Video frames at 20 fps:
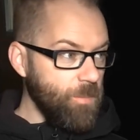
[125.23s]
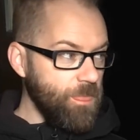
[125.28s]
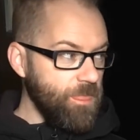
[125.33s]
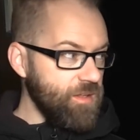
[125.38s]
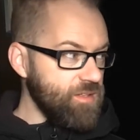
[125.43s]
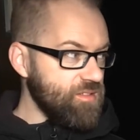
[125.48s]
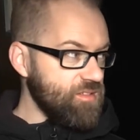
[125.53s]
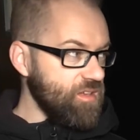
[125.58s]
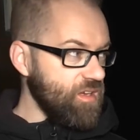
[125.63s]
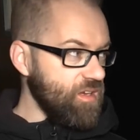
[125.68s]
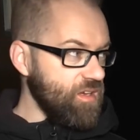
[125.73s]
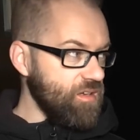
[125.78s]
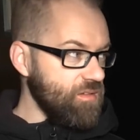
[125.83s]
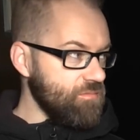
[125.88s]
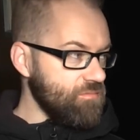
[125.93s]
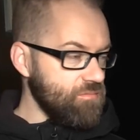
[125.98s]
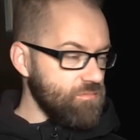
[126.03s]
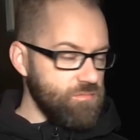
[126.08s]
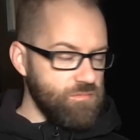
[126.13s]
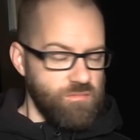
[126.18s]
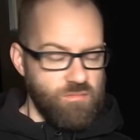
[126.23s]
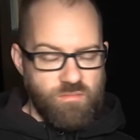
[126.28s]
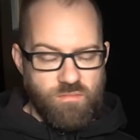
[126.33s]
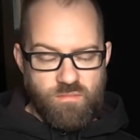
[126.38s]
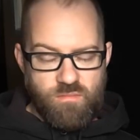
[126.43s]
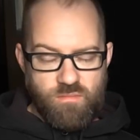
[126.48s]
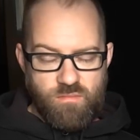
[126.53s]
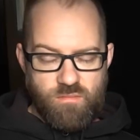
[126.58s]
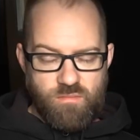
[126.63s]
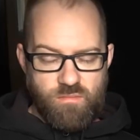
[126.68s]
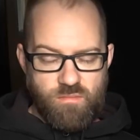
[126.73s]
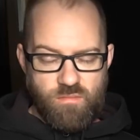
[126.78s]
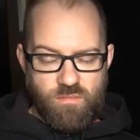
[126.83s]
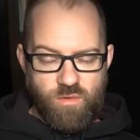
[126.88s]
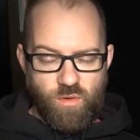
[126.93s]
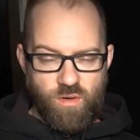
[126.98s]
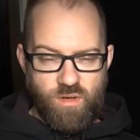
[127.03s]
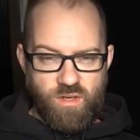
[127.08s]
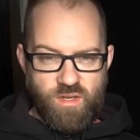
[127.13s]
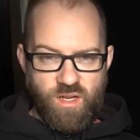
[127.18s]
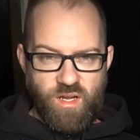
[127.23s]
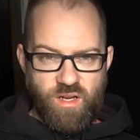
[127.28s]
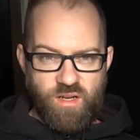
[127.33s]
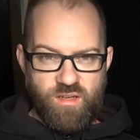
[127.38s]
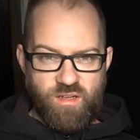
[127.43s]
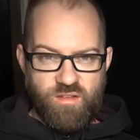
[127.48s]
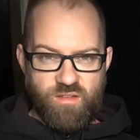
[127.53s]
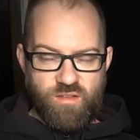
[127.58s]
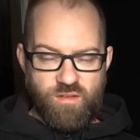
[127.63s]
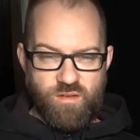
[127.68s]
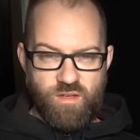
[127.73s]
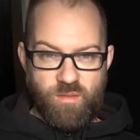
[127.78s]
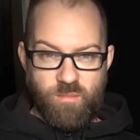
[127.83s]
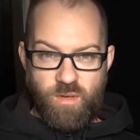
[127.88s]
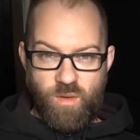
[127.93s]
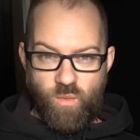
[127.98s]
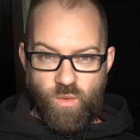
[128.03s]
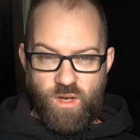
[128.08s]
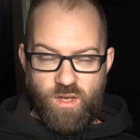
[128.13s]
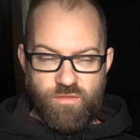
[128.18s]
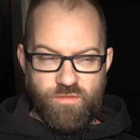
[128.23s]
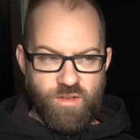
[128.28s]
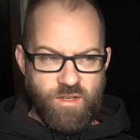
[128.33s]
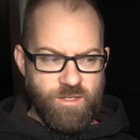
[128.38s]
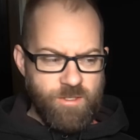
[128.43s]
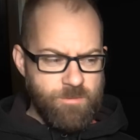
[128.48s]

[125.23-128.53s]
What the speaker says: let's say Lauren and I are disagreeing, my wife.